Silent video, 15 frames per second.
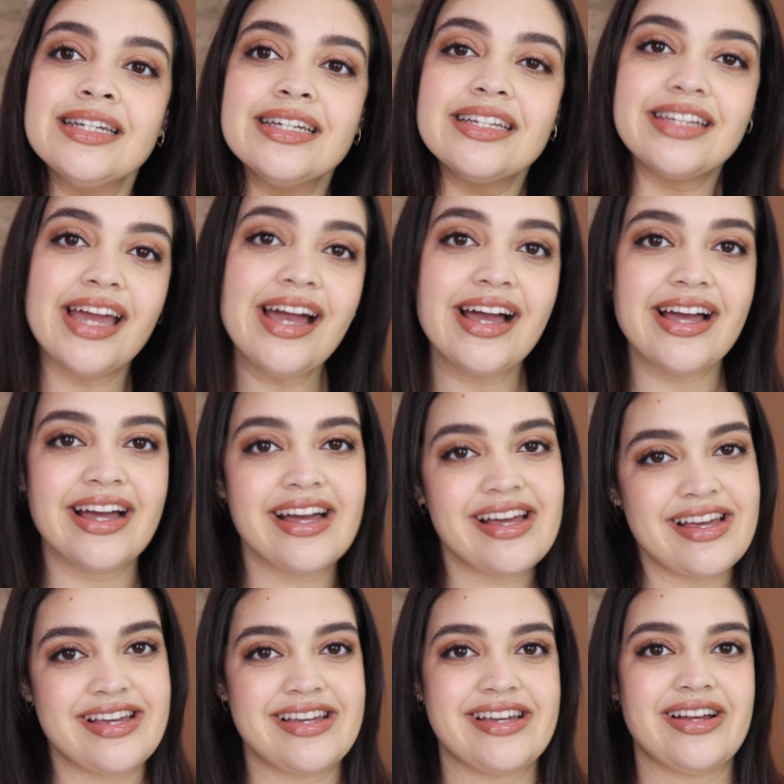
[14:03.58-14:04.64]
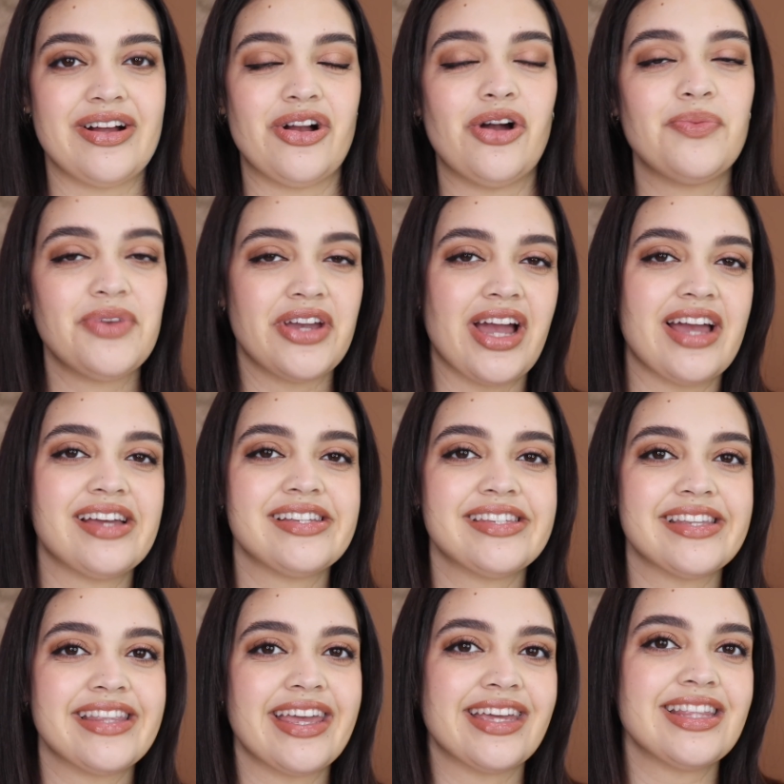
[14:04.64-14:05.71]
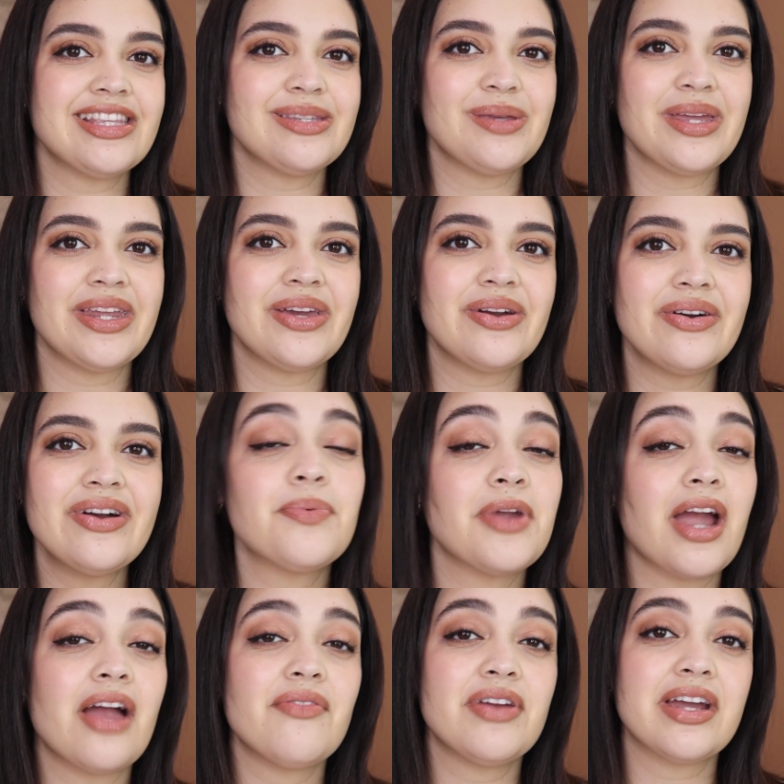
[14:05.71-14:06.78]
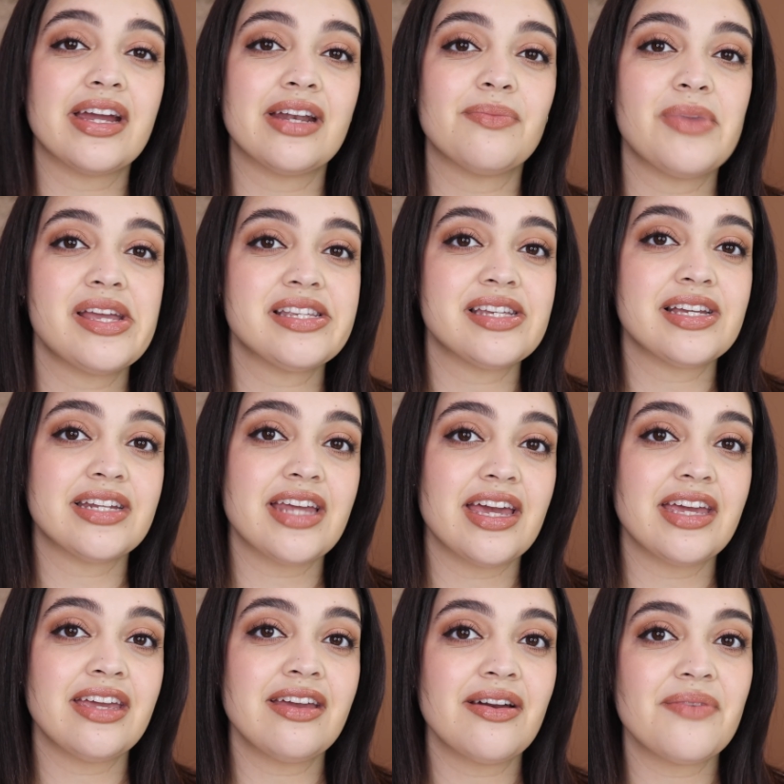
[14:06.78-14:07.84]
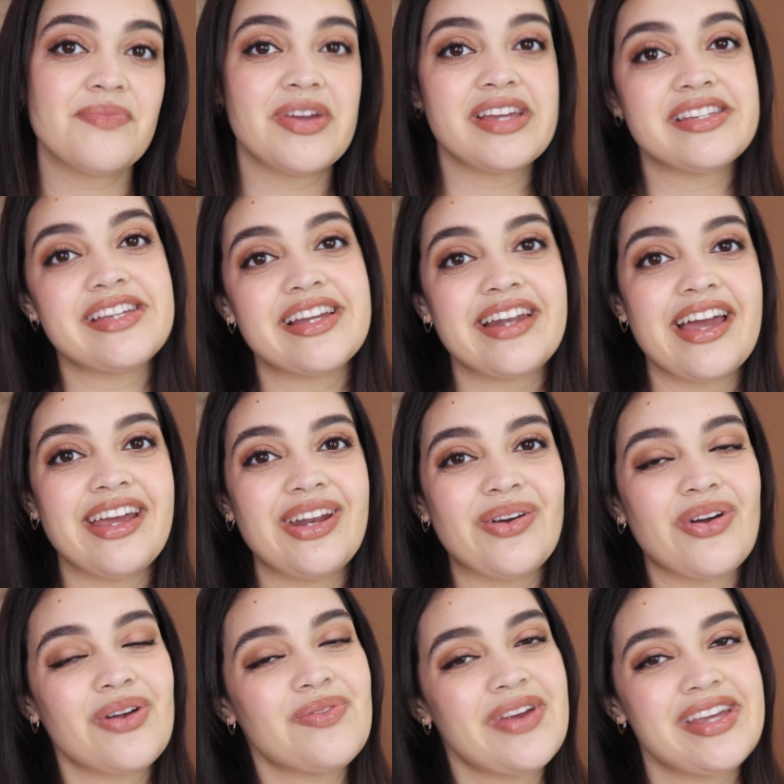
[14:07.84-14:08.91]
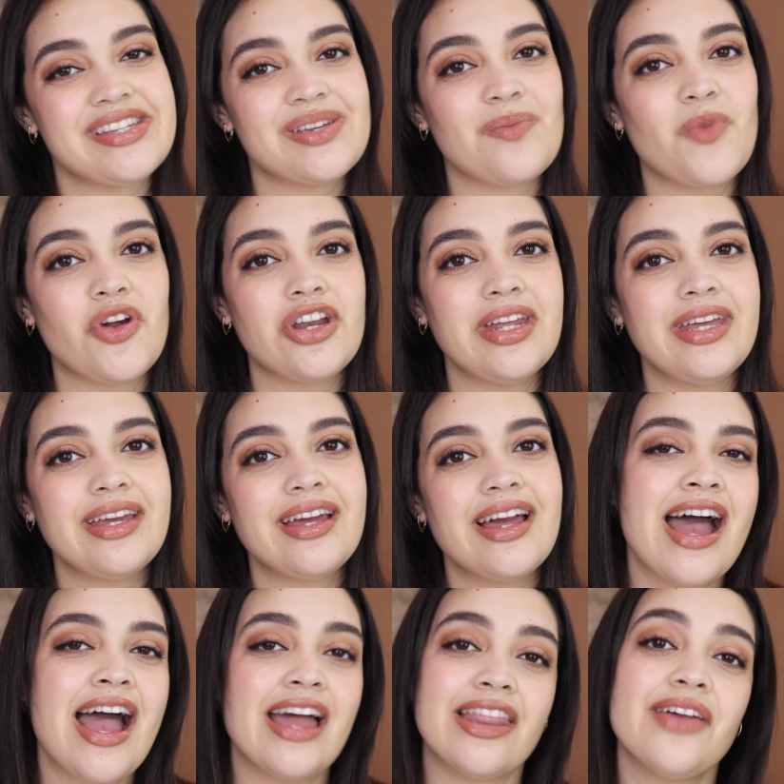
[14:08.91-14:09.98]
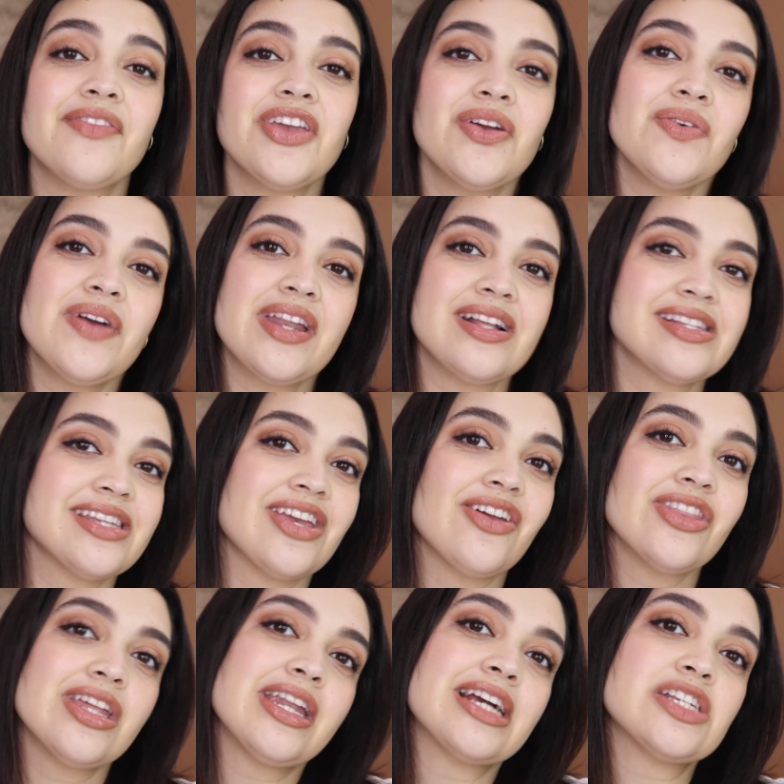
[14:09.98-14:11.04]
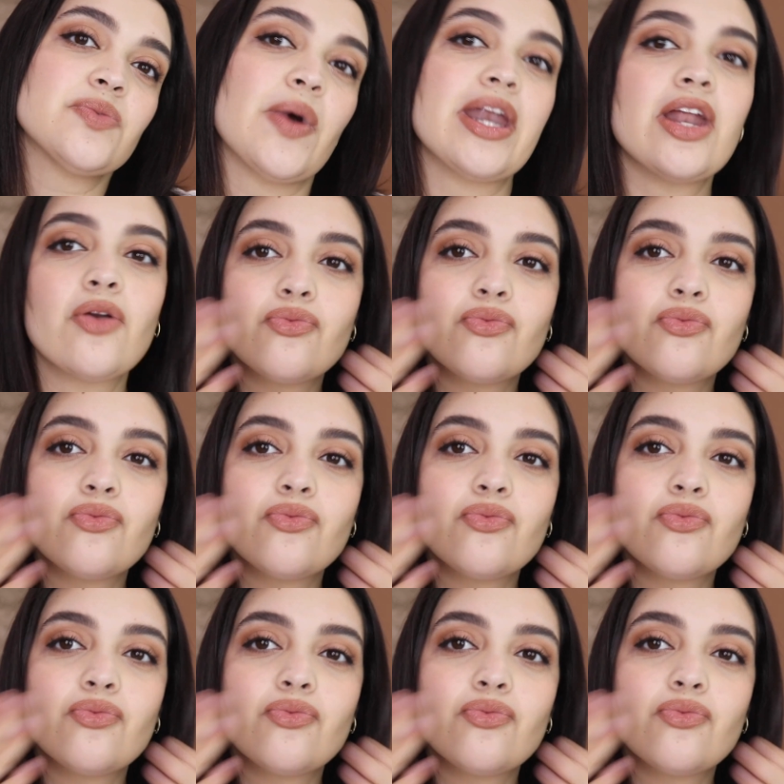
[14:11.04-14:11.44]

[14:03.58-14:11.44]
yeah, hope you guys like this video. Hope you're having an amazing day, amazing night, or amazing morning. I love you, and I'll see you on the next one.